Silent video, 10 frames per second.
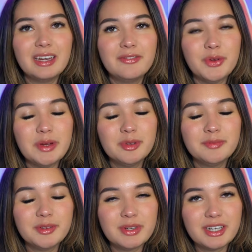And if you
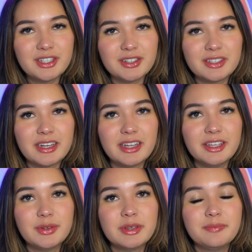implement what I shared today,
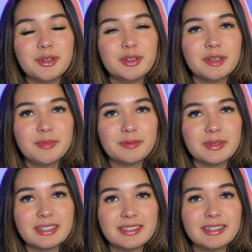you can build up your
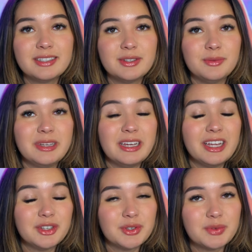business to be
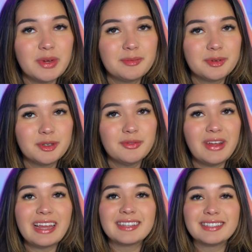interest rate proof
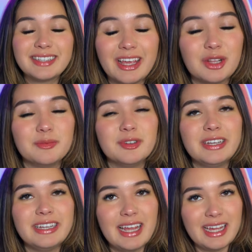and
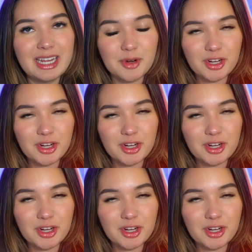scalable in any